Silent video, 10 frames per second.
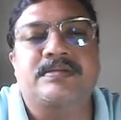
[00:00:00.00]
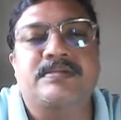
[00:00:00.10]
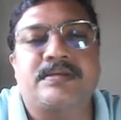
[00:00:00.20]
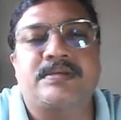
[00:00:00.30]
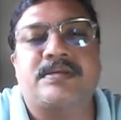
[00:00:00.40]

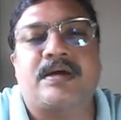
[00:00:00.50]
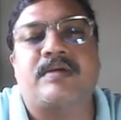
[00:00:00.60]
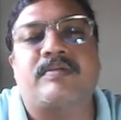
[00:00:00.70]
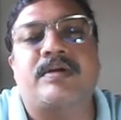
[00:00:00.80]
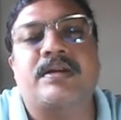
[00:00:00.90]
These are
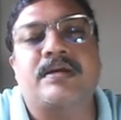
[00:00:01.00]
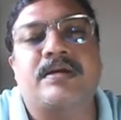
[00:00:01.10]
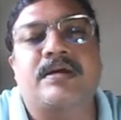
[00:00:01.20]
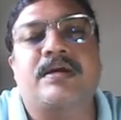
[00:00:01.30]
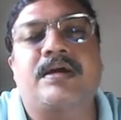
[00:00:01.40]
our
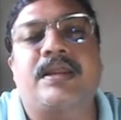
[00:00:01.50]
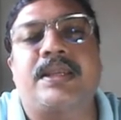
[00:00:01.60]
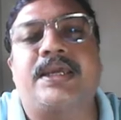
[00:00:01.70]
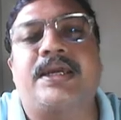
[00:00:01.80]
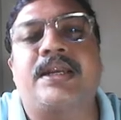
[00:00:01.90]

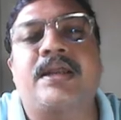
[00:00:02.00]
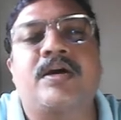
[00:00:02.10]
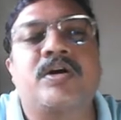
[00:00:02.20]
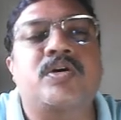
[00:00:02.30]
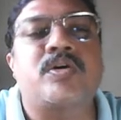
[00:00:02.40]
legal
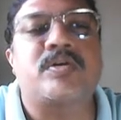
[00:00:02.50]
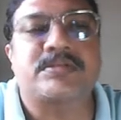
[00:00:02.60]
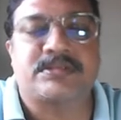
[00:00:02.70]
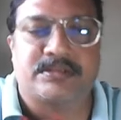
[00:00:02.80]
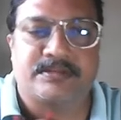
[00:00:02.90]

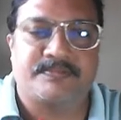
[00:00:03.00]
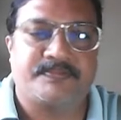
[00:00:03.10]
costs.